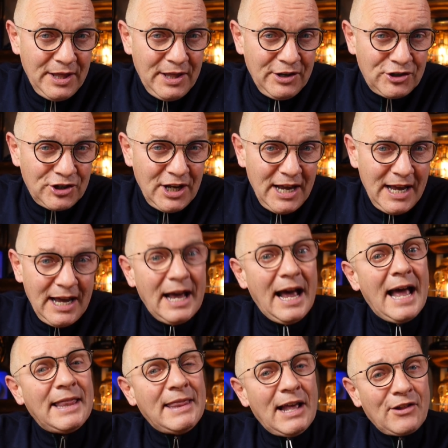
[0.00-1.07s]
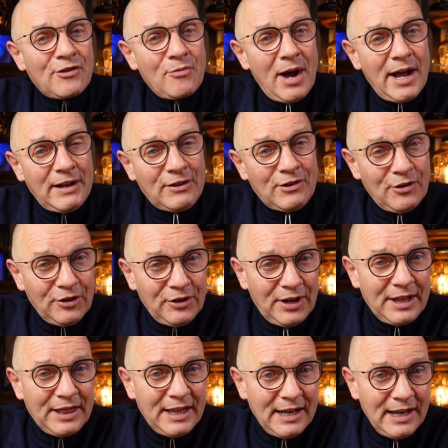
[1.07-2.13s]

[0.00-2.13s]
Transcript: this year, and that's why it's on the